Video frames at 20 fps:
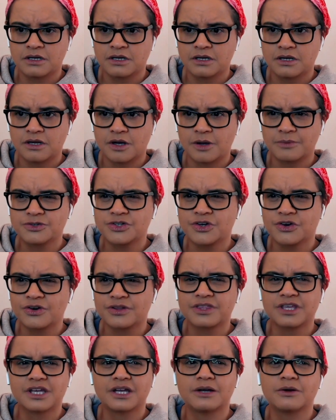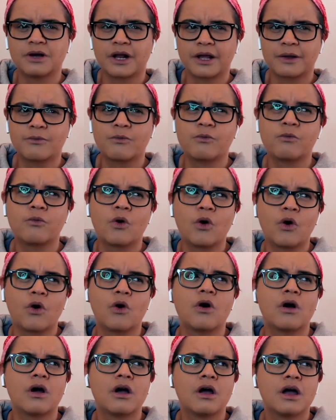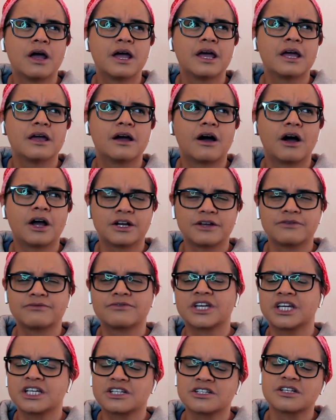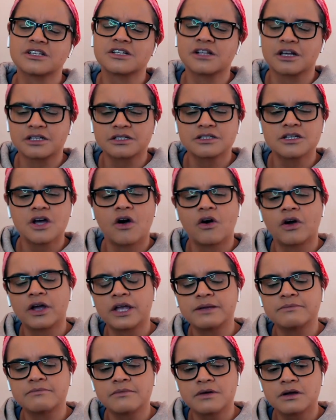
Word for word: I'm trying to think, like, what... I don't think it's just, like, time